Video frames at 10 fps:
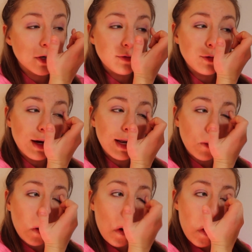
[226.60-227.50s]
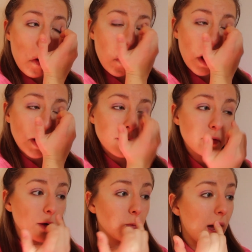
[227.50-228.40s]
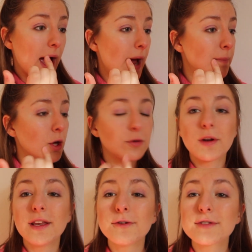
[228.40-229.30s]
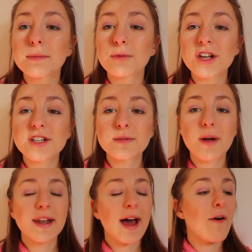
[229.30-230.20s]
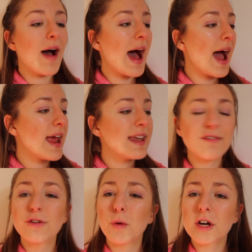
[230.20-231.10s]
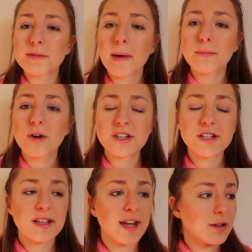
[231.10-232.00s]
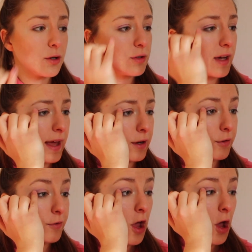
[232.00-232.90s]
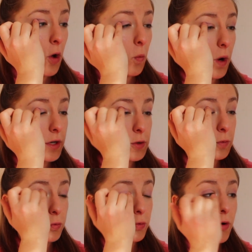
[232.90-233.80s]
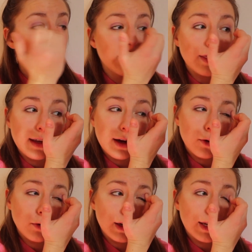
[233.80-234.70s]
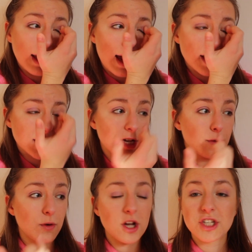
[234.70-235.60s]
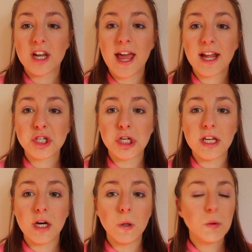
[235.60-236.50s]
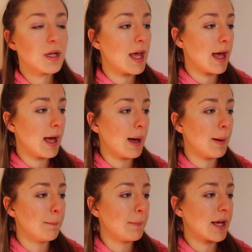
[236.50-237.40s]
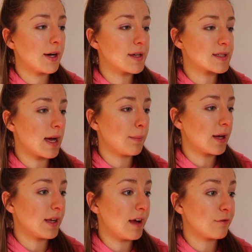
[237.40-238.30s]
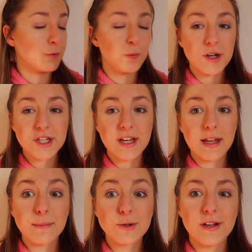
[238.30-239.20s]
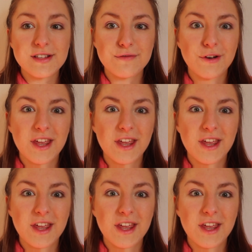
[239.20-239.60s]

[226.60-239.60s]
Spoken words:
if you are like wondering why I'm not really using brushes right now, I never wash my brushes and I don't kind of want to ruin the only eyeshadow brush that I actually own because I'm gonna have to wash it and I'm too lazy for